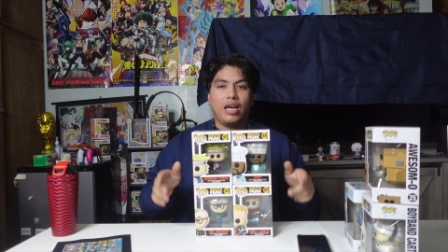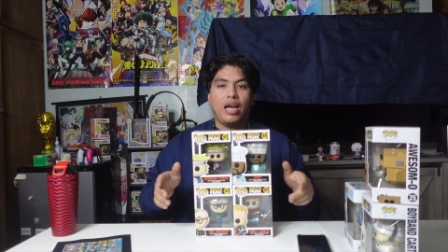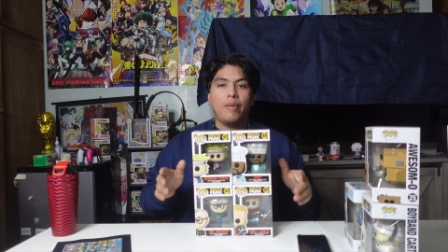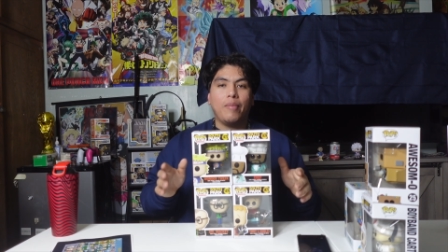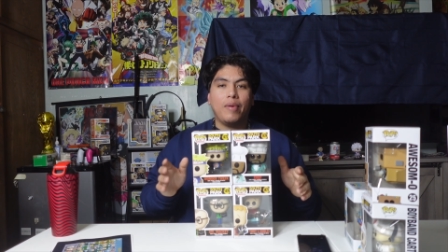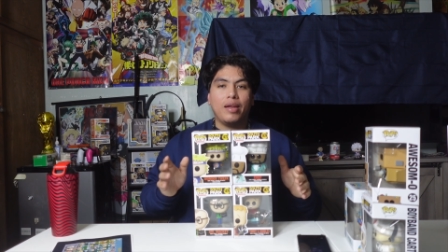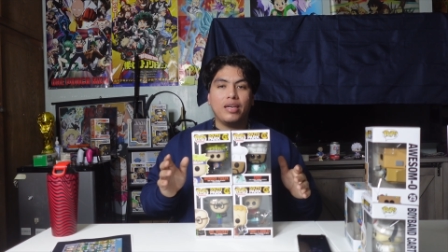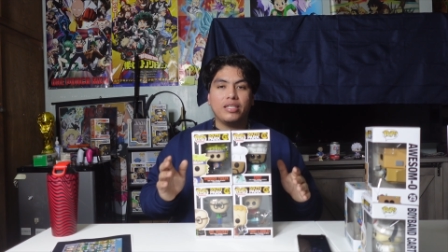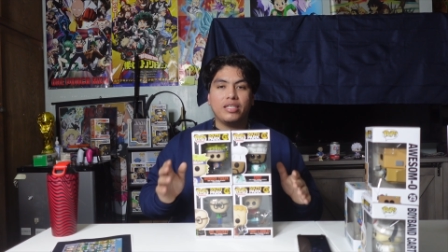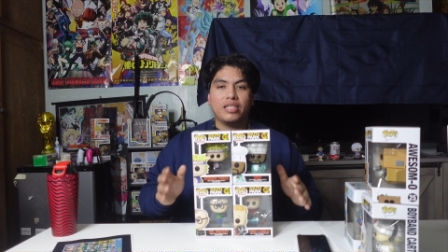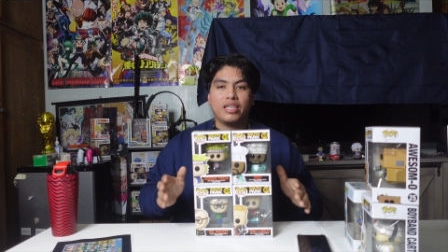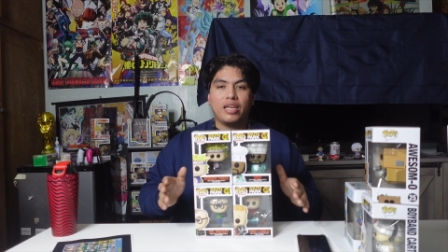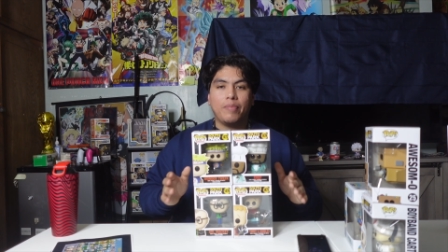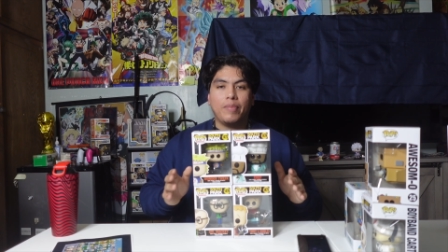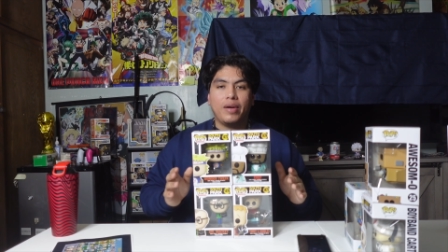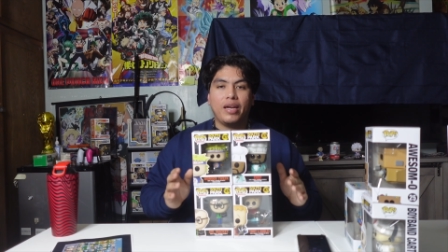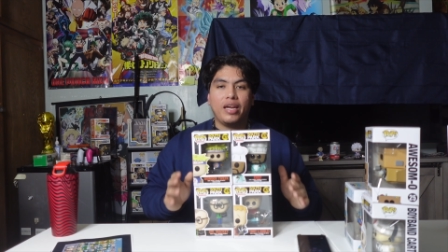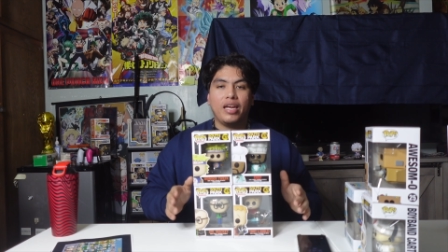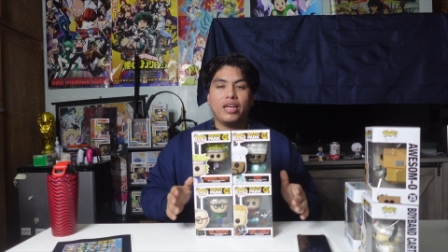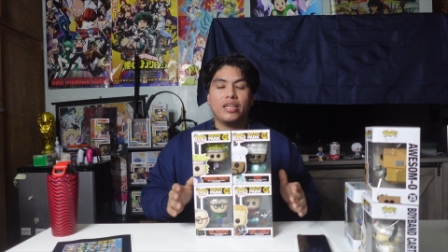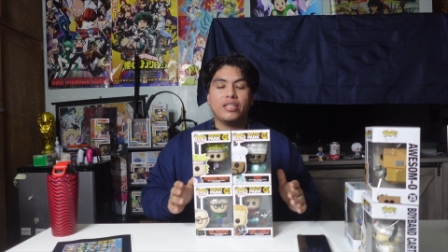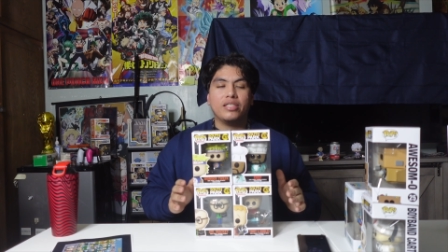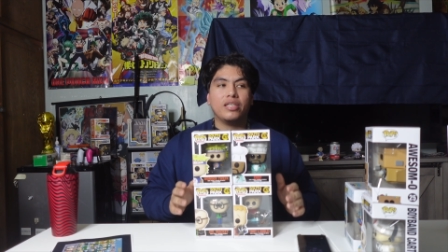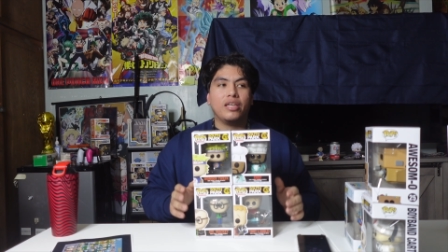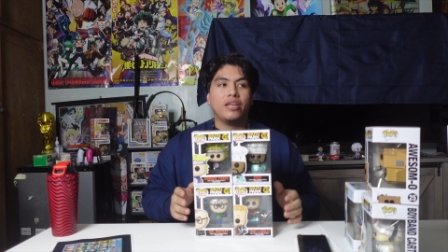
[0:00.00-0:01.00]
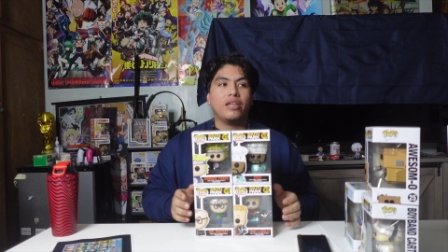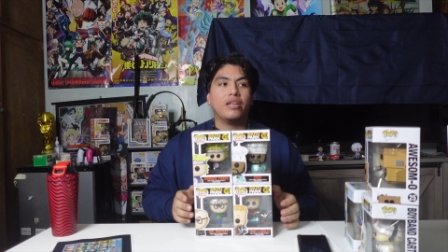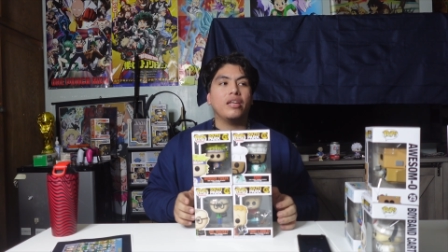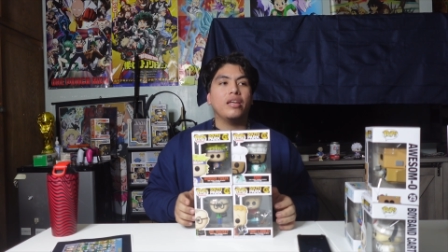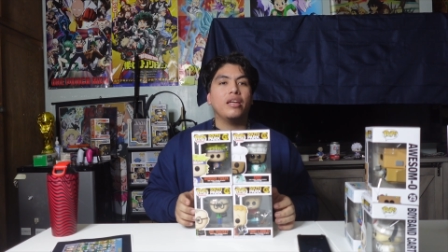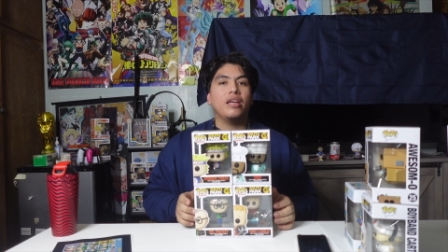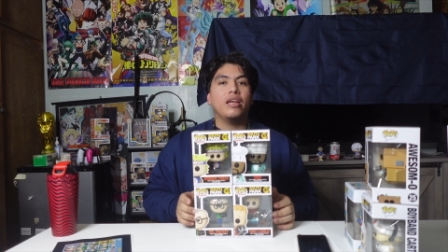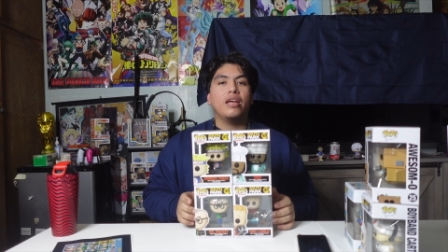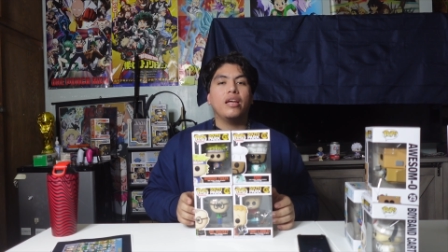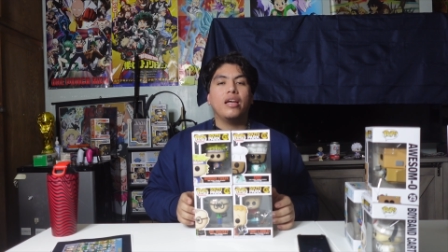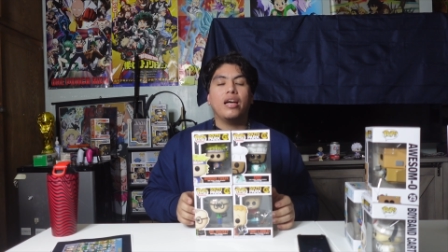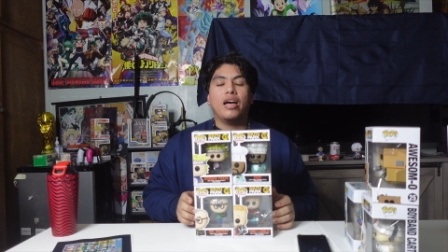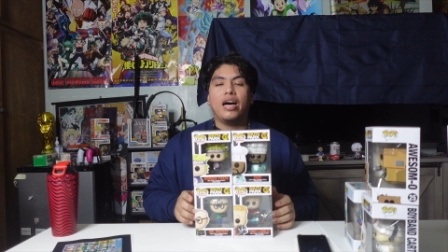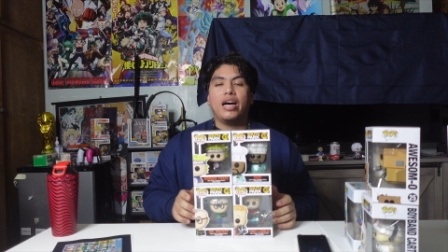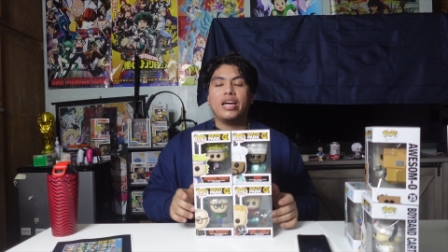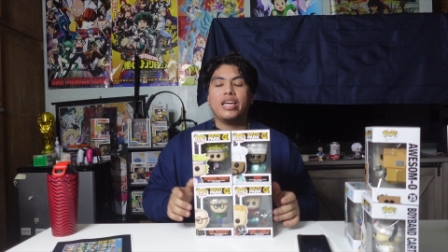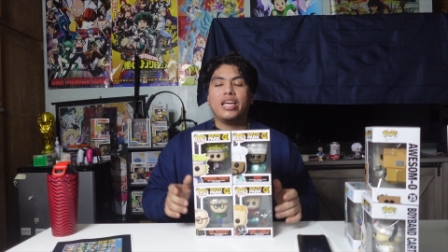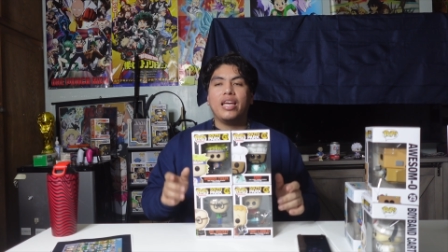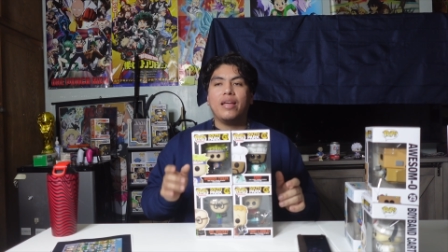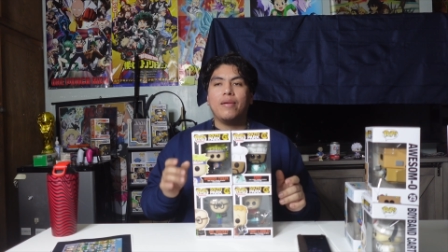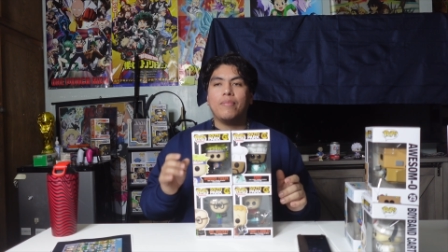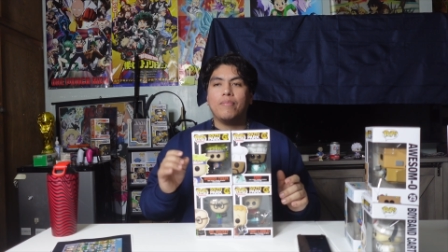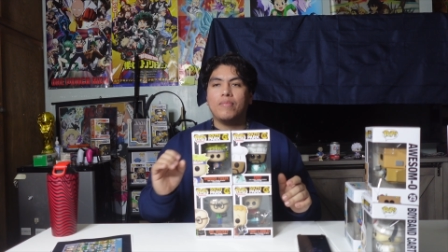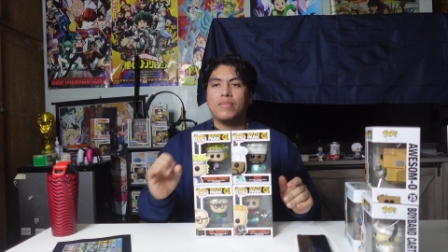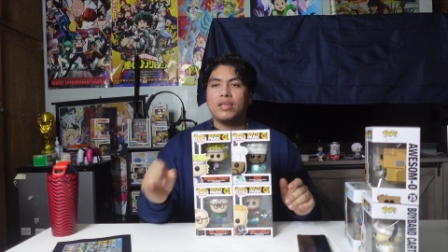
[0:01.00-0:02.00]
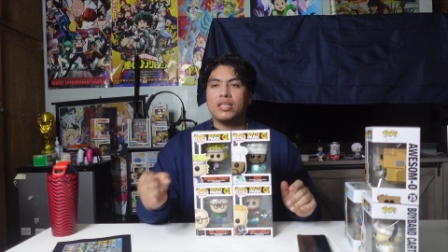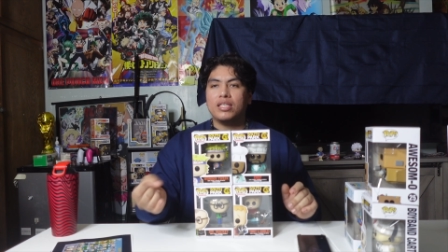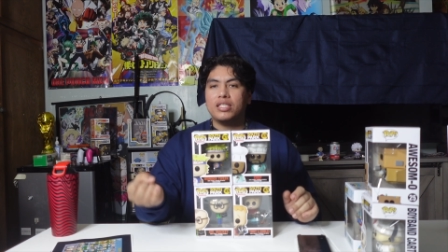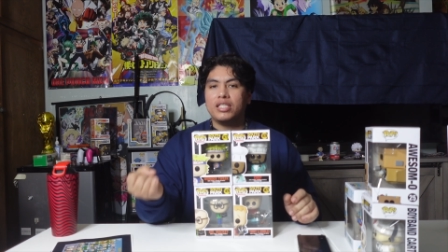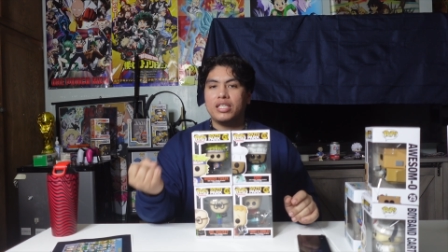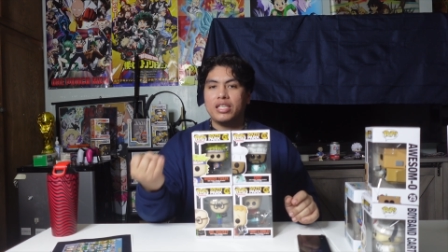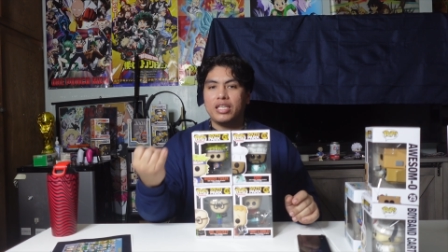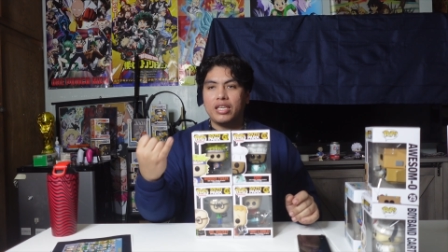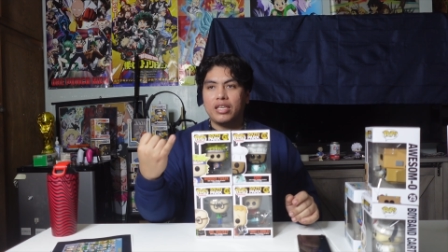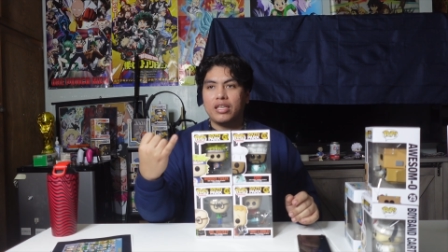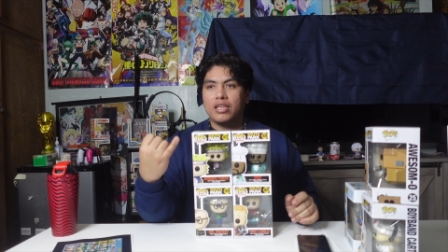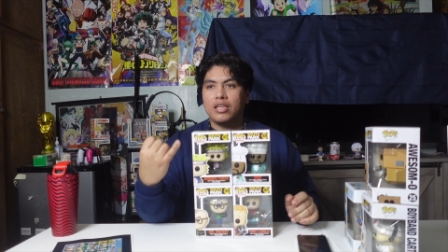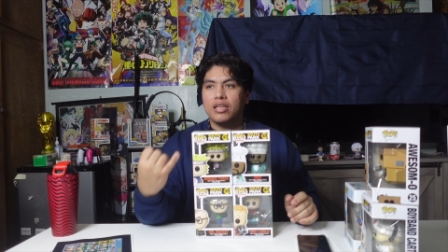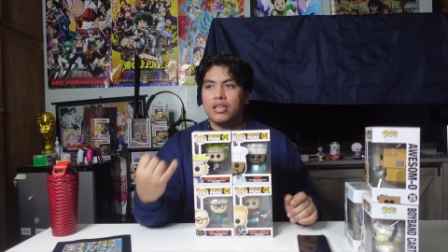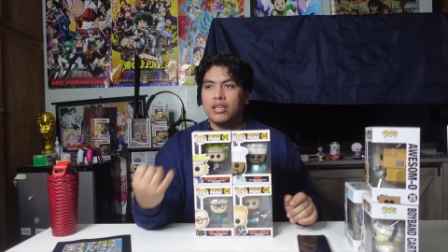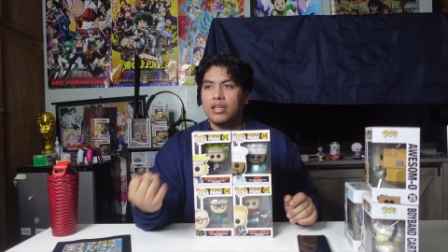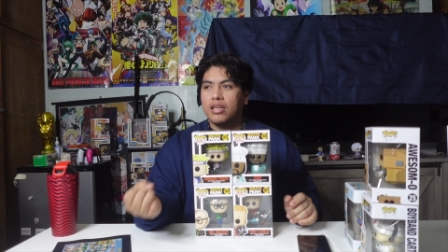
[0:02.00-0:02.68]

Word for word: I managed to get my hands on. I am missing